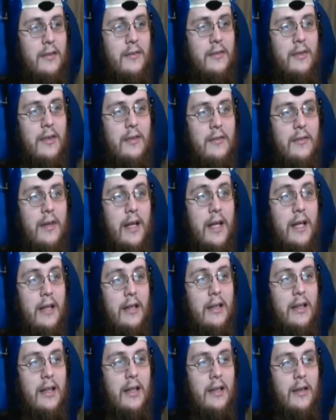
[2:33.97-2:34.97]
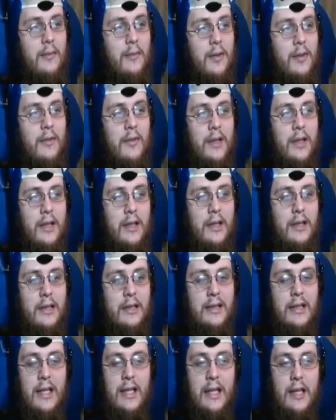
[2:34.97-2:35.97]
Fun fact, in the movie, the
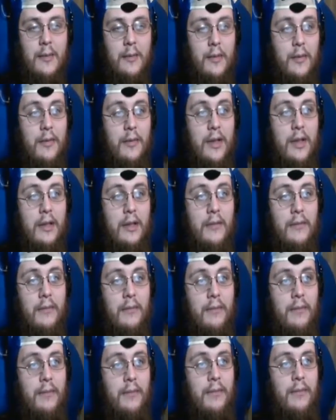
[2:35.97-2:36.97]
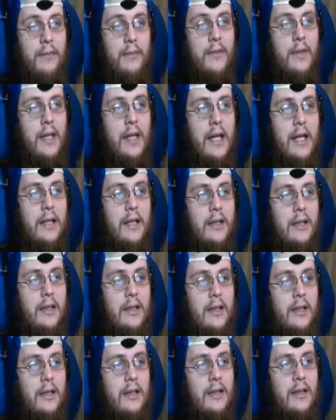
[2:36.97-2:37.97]
Sonic movie, he
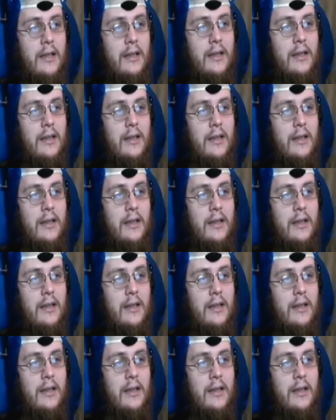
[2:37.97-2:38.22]
actually,